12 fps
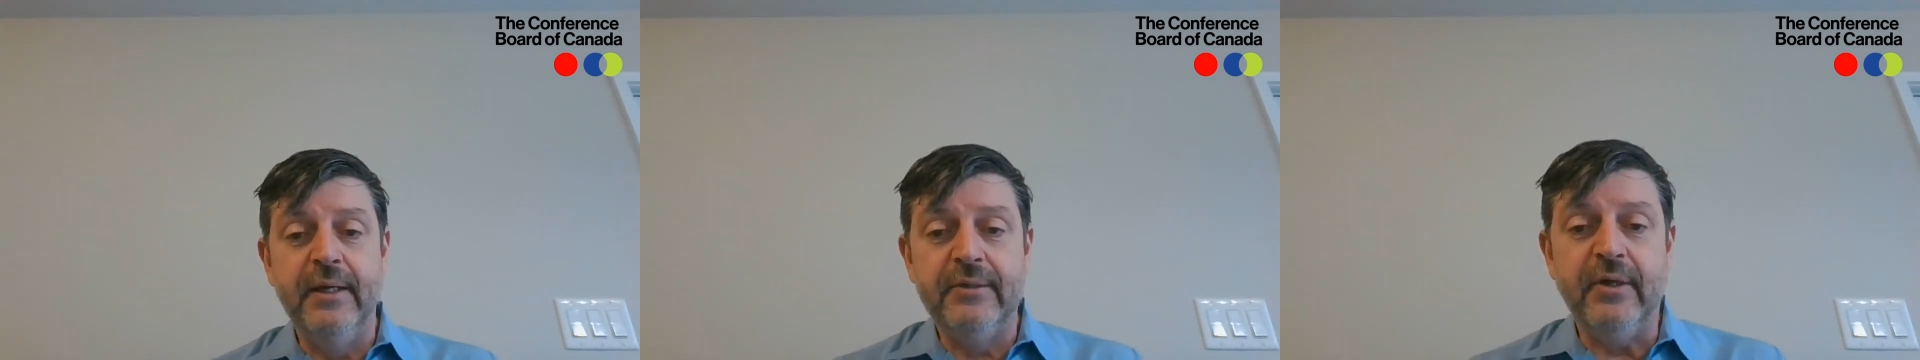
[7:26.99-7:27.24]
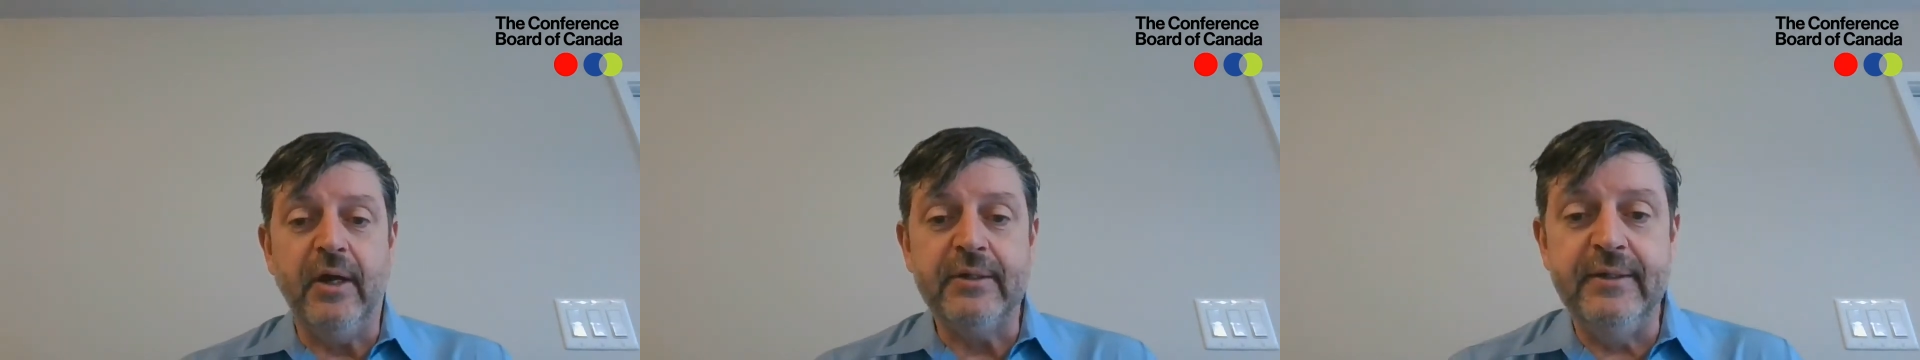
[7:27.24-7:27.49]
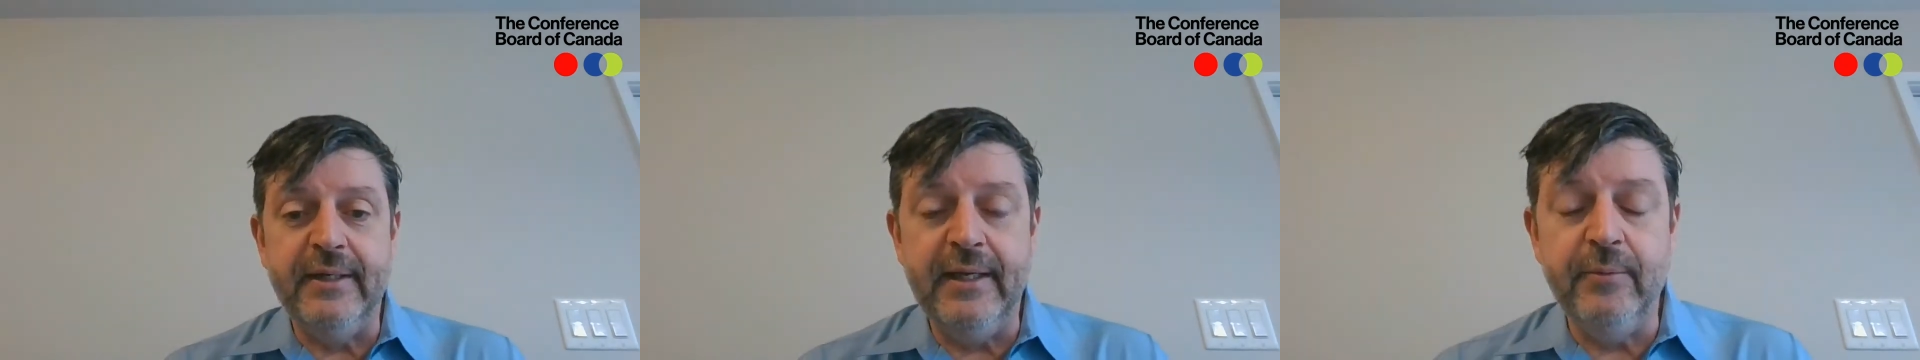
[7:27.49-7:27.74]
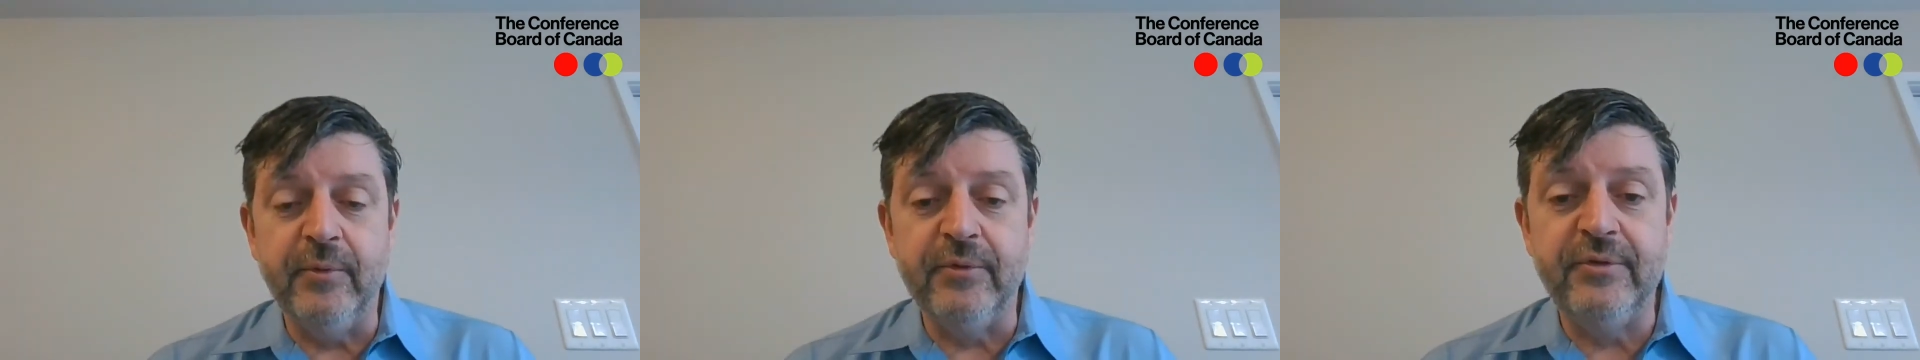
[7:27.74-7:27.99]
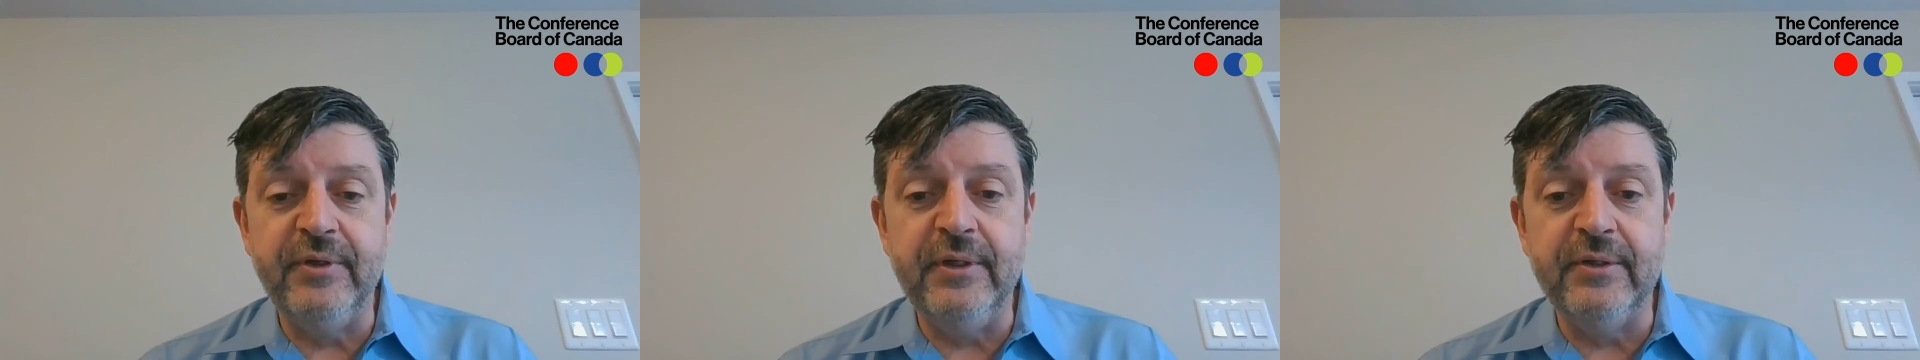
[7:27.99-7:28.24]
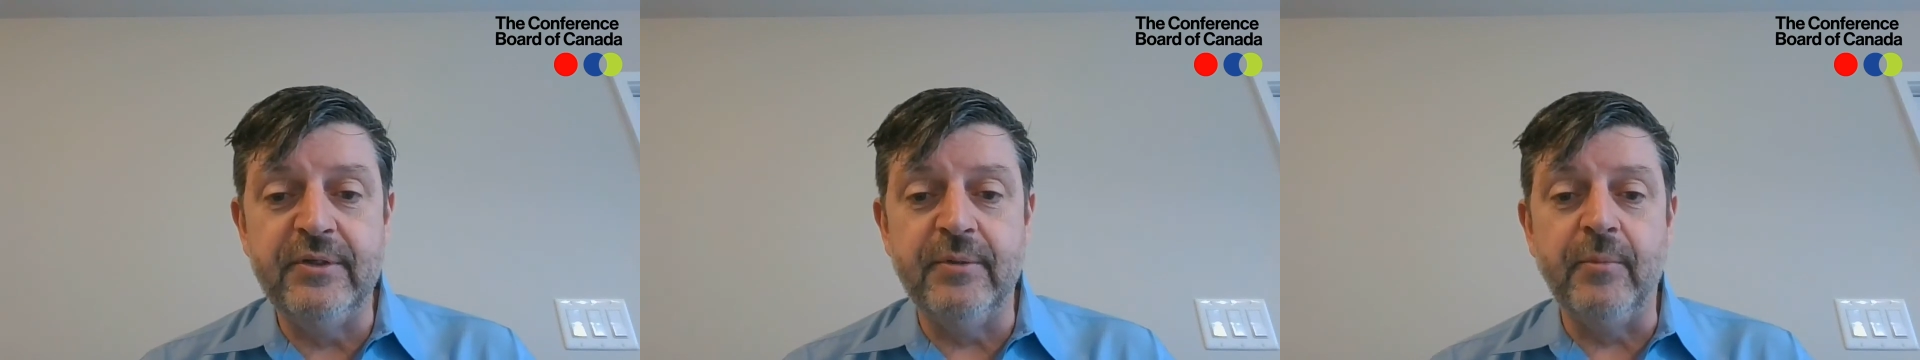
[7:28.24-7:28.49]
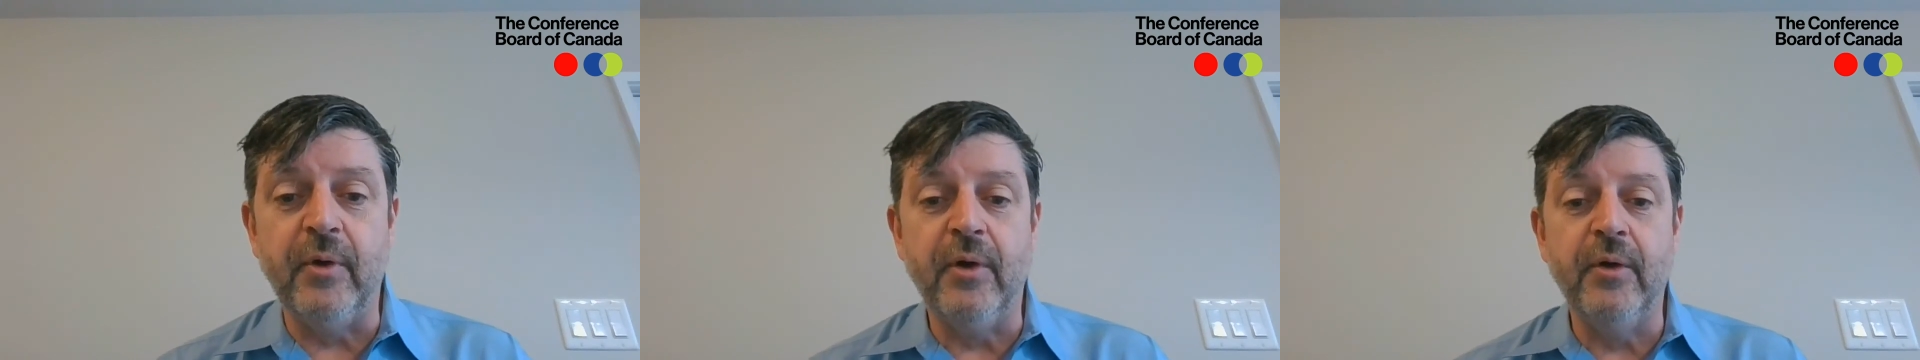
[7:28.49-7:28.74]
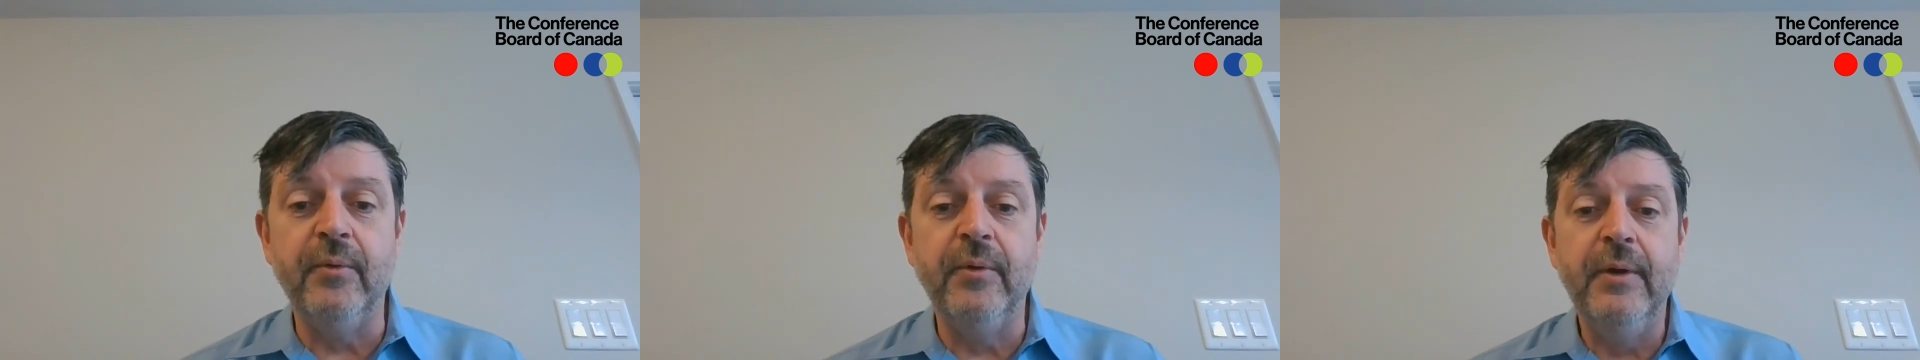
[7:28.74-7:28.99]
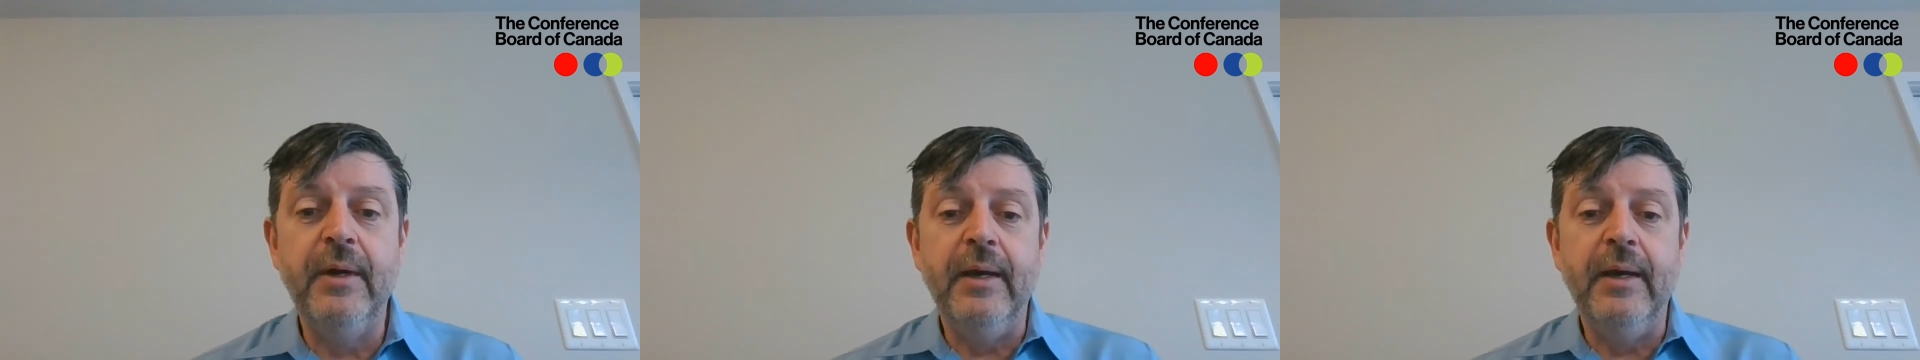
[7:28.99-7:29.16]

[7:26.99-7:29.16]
talk today. We'll see you tomorrow.